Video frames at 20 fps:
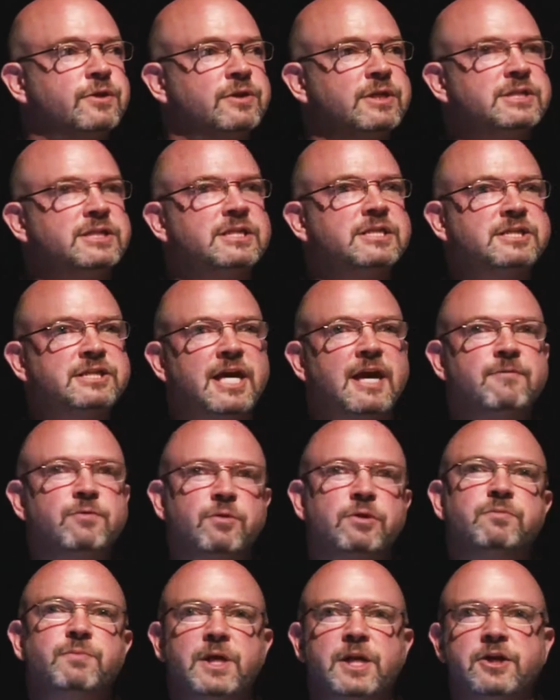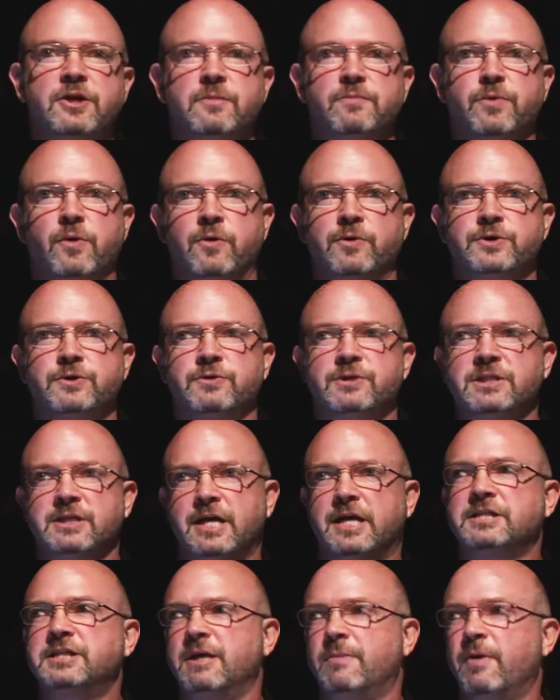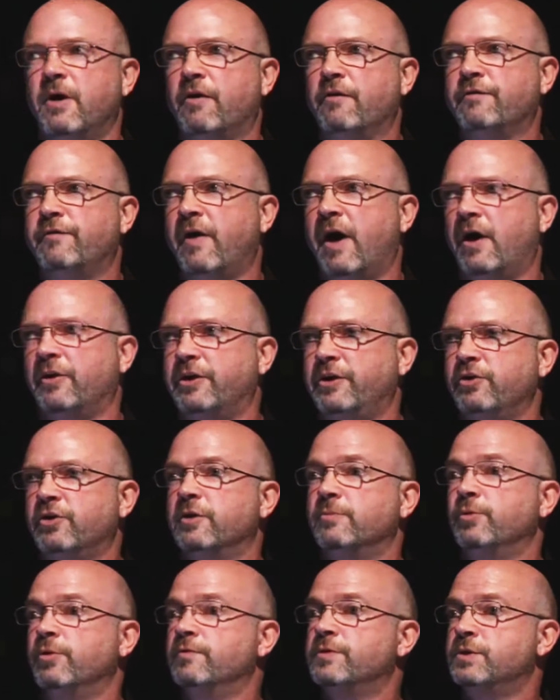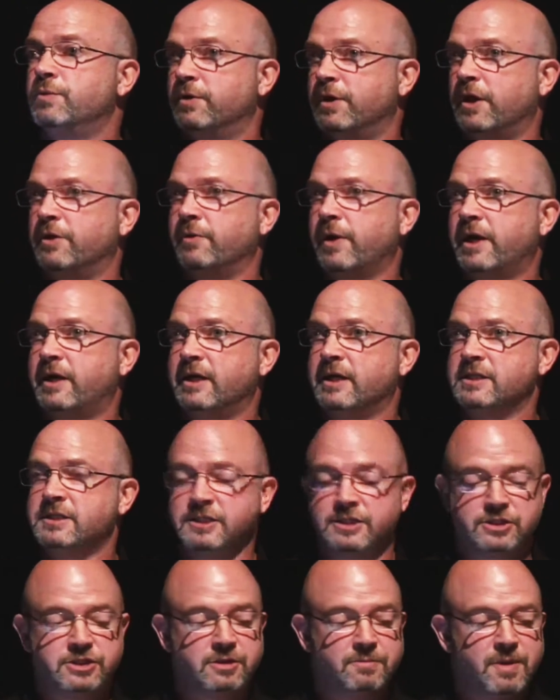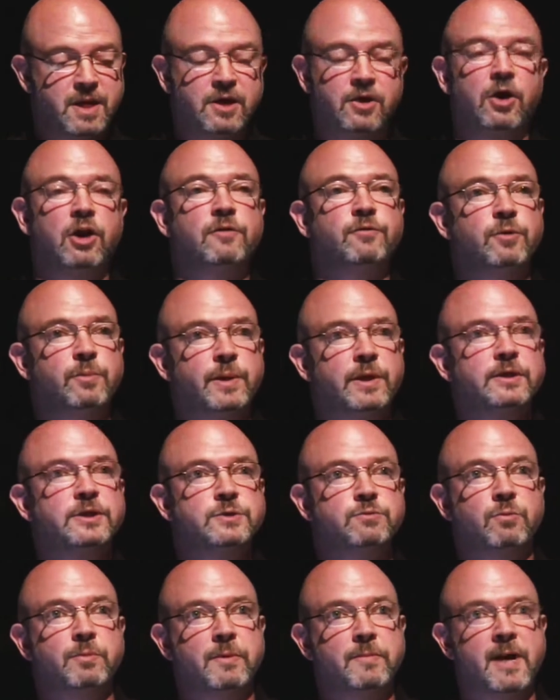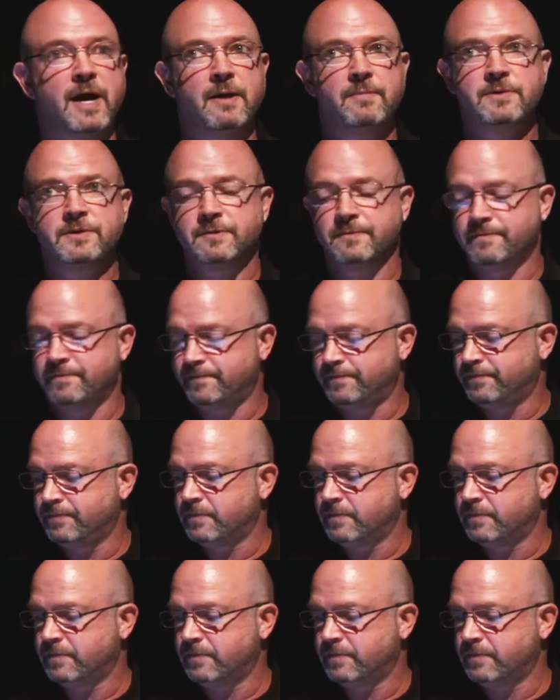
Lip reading: So this is saved with Media Composer. It's an XML file that you can move to another editing system, and all of your buttons will be mapped.